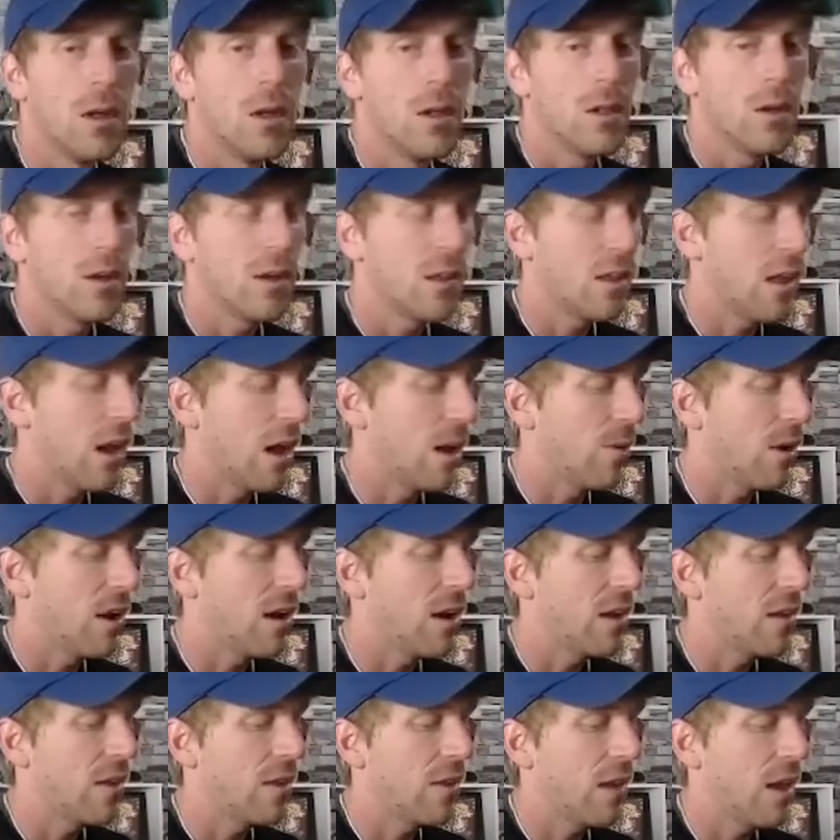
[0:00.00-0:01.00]
Look at that. Right
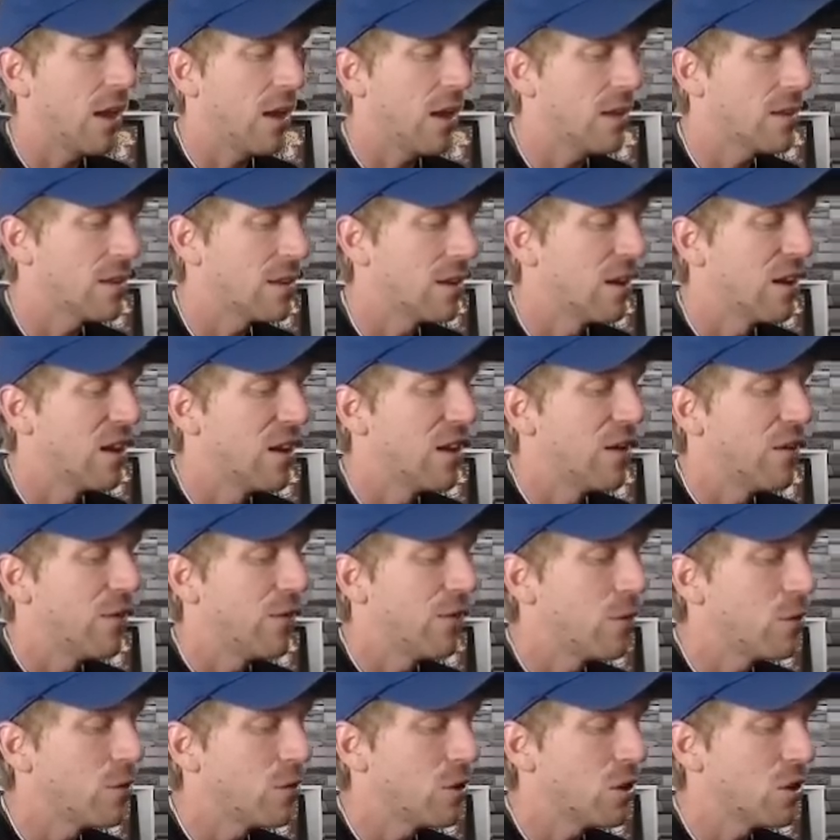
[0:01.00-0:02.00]
out of the gates,
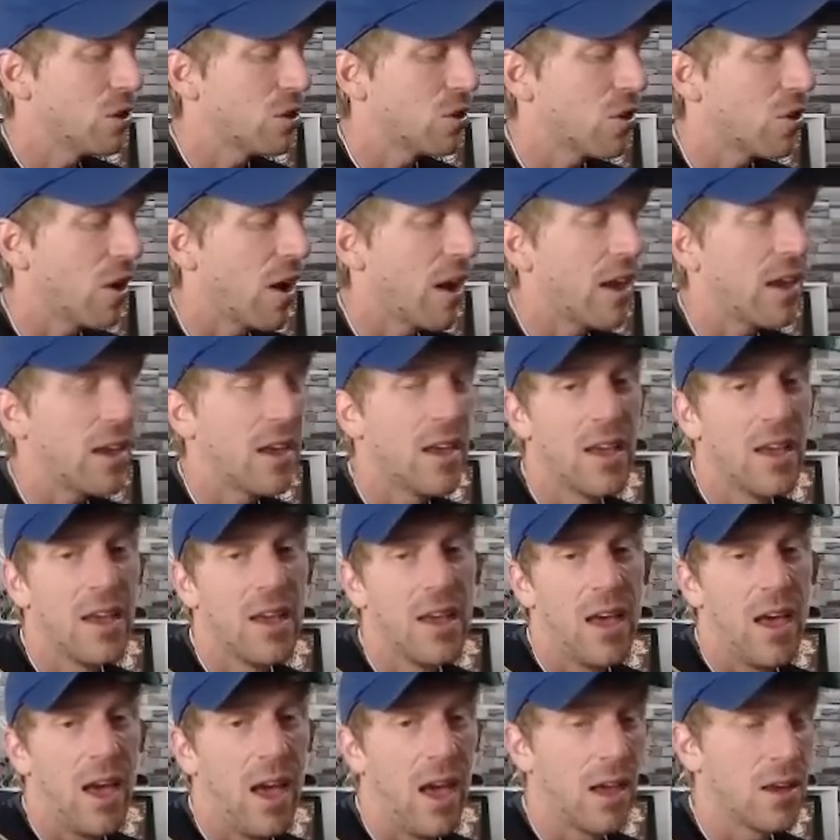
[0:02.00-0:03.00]
Fusion Strike,
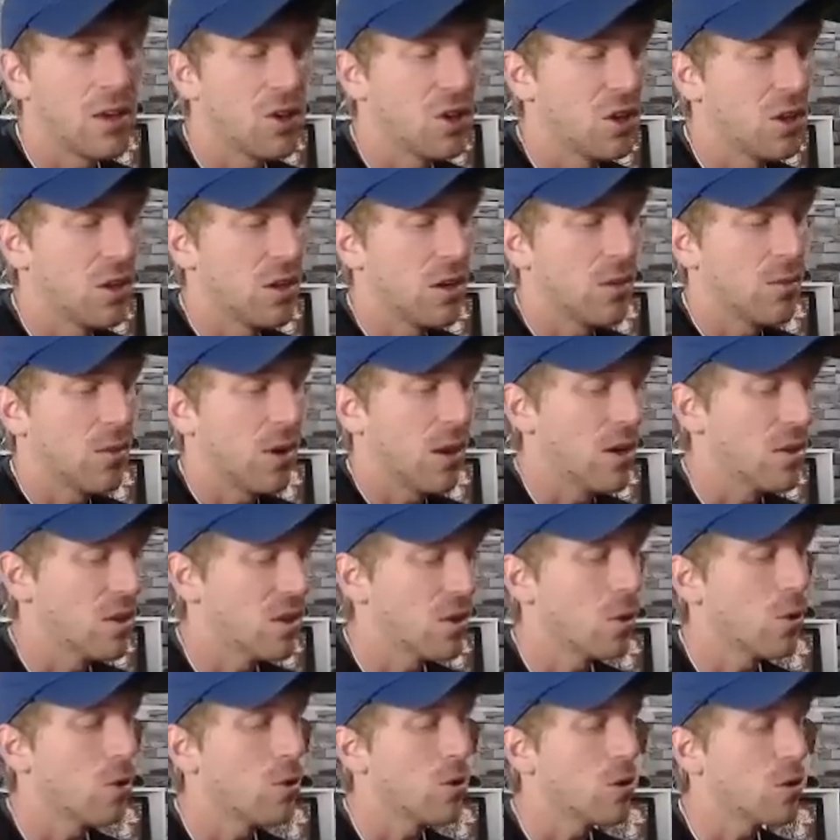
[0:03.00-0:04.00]
and Chilling Reign.
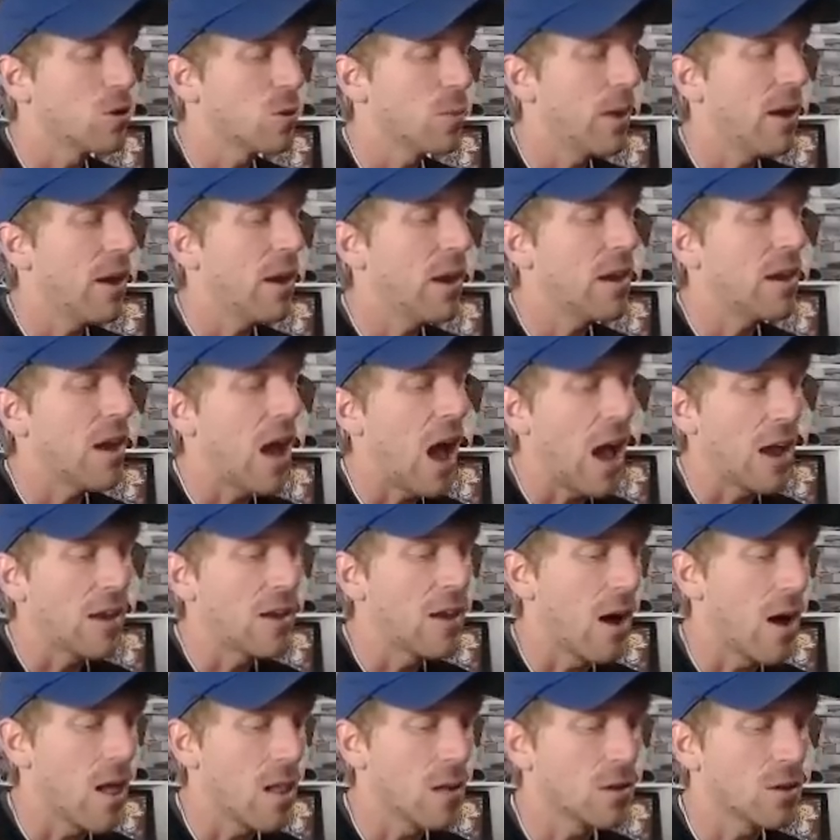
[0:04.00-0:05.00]
So you're spending
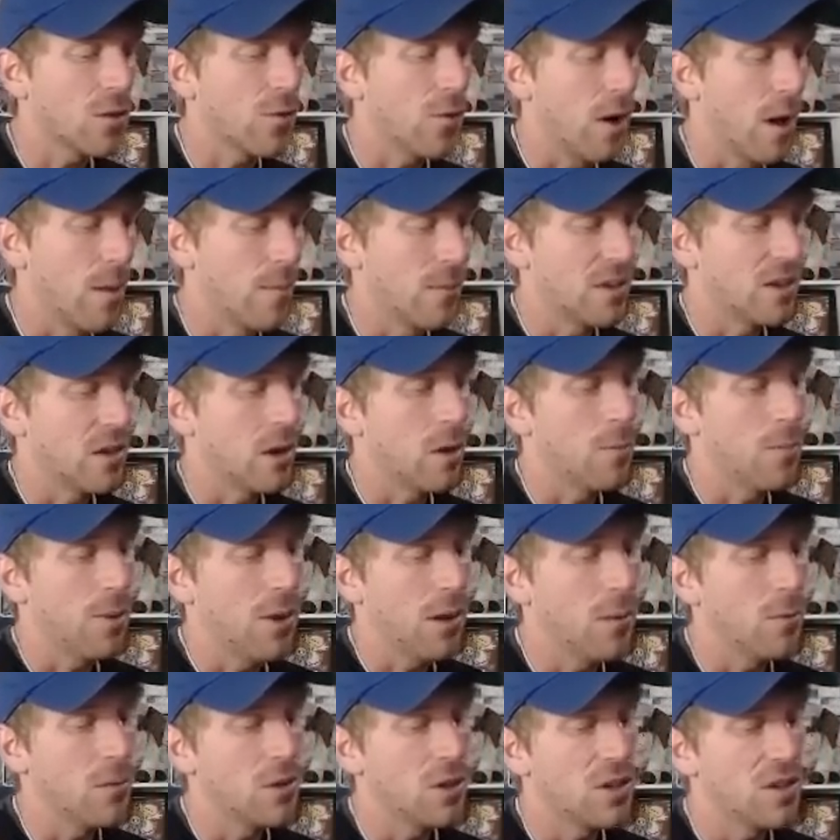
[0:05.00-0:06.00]
$9 for
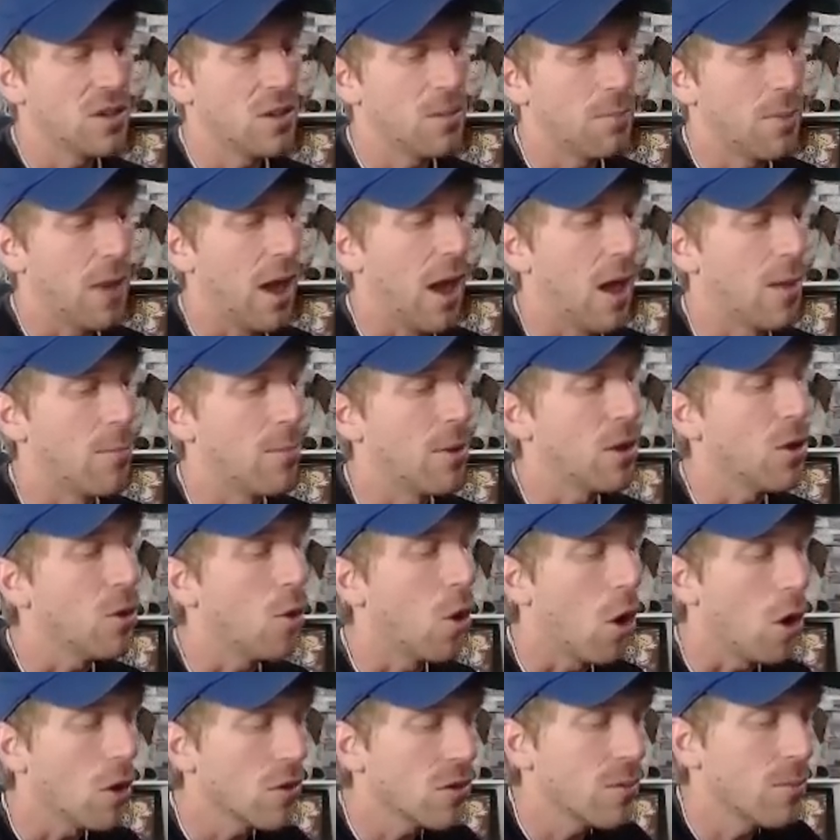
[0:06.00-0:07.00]
MSRP, which isn't bad, but you
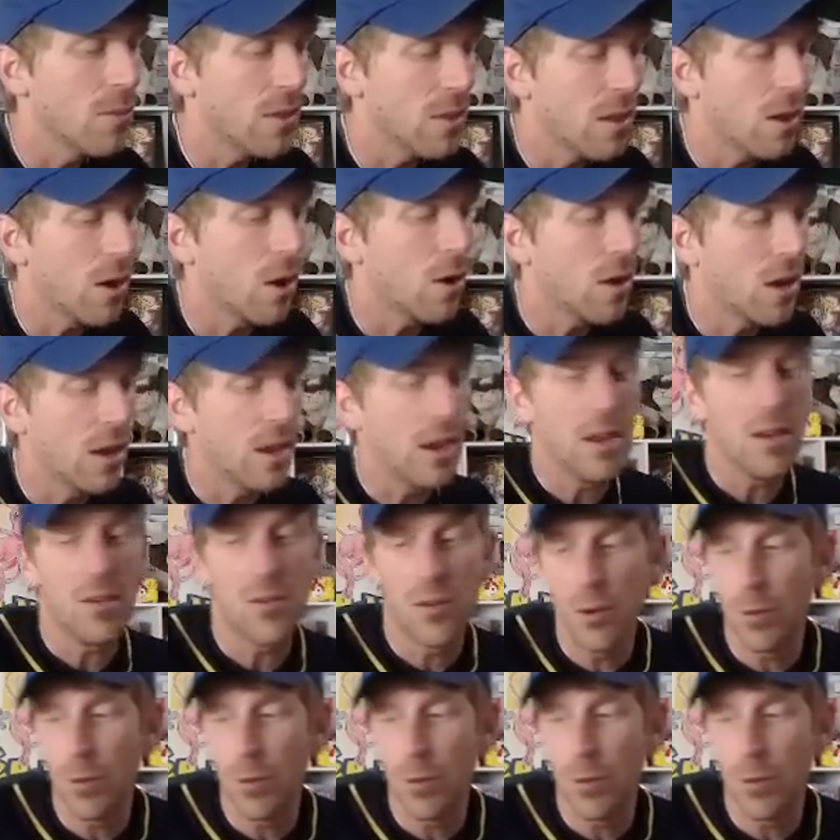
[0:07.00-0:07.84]
ultimately are getting two